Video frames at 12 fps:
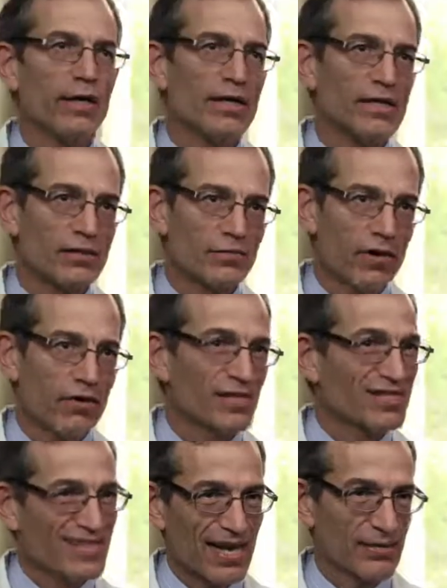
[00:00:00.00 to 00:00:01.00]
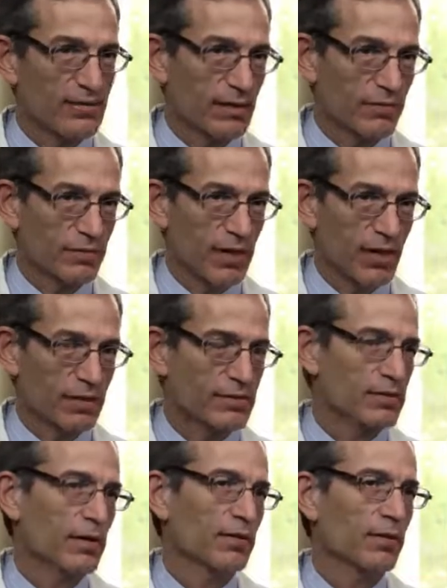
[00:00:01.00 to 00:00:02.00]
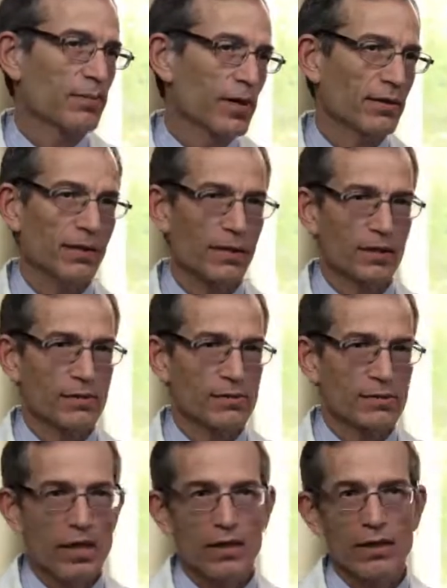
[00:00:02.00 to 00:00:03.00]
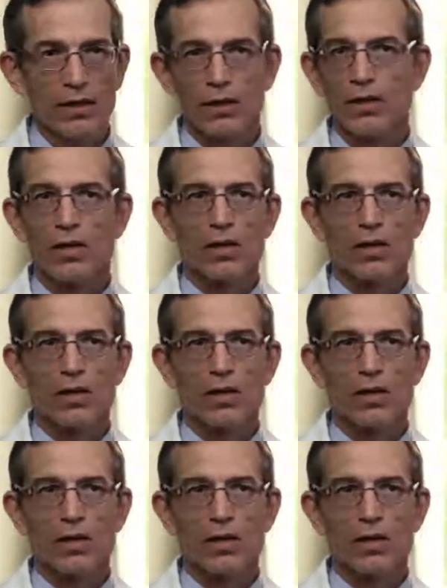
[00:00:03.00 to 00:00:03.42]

is a very sensitive test, and depending on the study,